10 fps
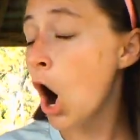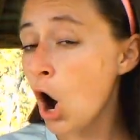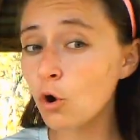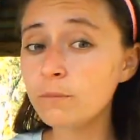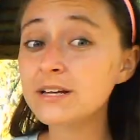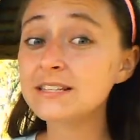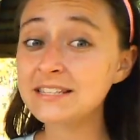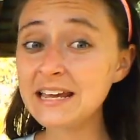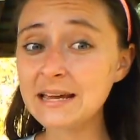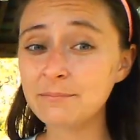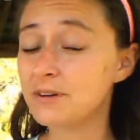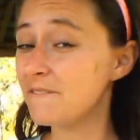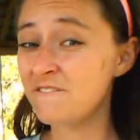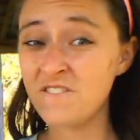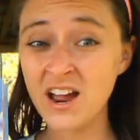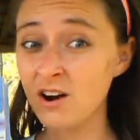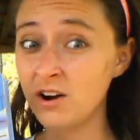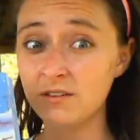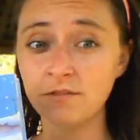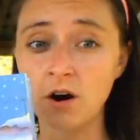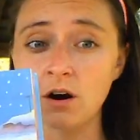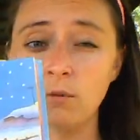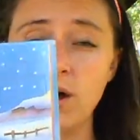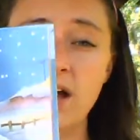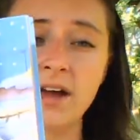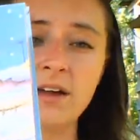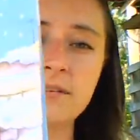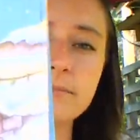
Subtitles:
Home seemed very far away.